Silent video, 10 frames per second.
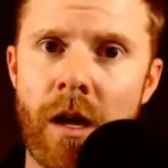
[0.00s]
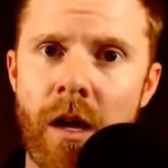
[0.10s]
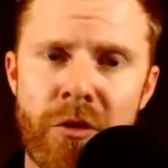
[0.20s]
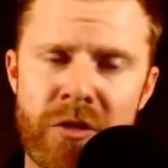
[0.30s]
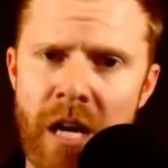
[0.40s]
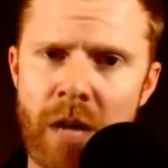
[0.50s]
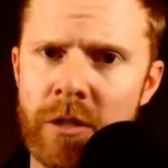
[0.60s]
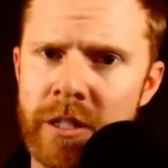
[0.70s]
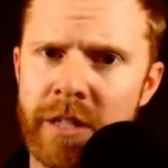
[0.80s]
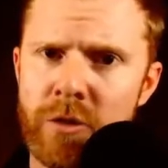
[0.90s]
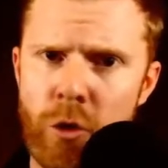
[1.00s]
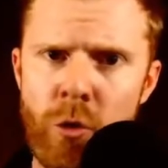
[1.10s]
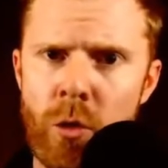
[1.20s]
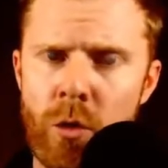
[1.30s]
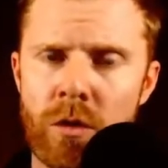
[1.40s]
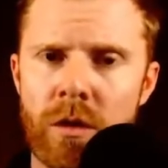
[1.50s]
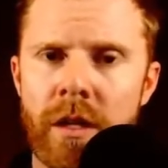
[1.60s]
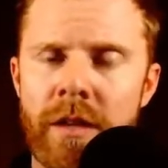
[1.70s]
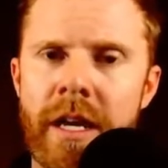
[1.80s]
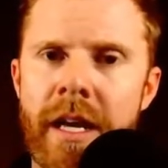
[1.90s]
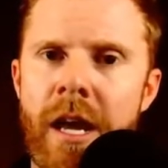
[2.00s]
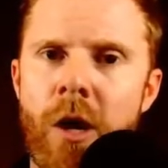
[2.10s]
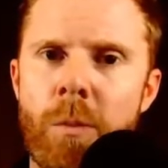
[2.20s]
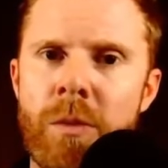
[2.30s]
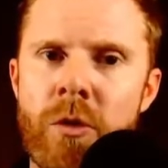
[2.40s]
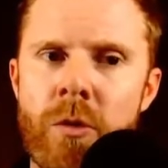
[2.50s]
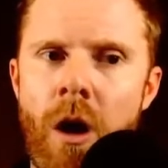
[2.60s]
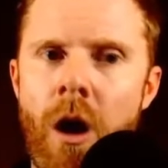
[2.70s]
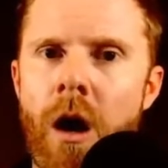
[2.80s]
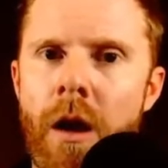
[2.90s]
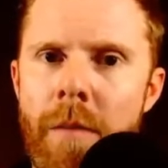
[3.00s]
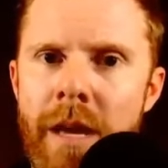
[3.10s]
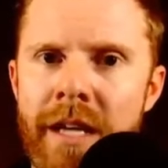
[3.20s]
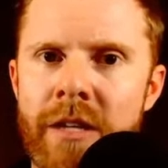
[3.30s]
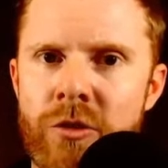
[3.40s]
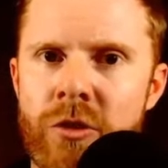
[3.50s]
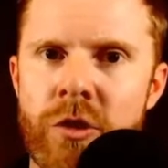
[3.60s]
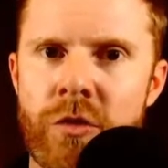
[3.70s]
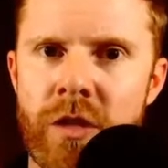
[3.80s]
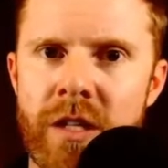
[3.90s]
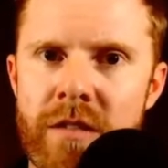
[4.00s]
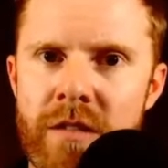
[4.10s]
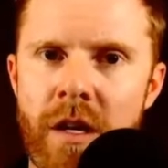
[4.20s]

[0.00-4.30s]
There's not really a tool that can help you automate your search for this.